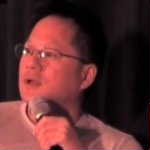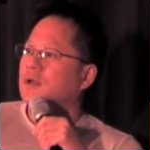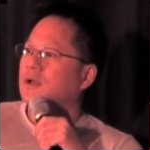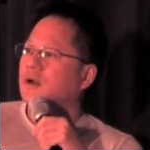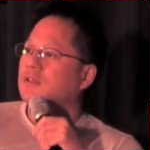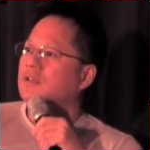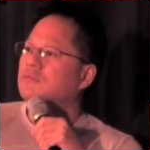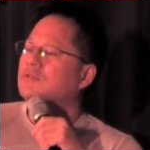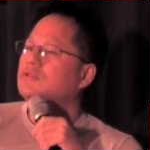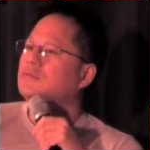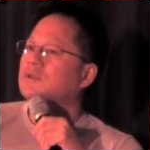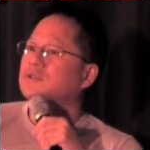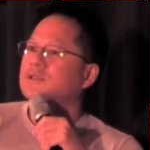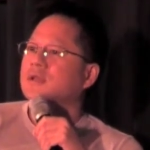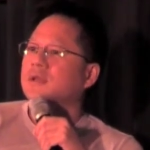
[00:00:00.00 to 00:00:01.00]
Uh, on the
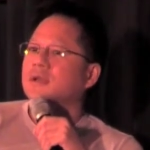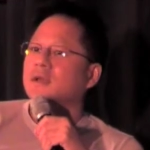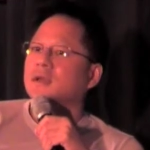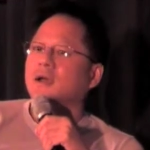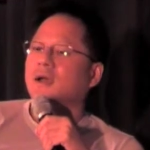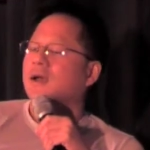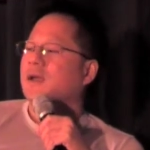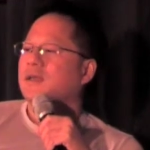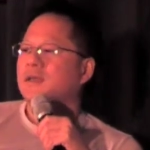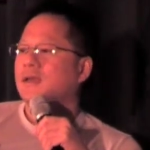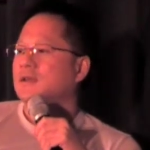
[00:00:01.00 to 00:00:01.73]
rumors, I, I,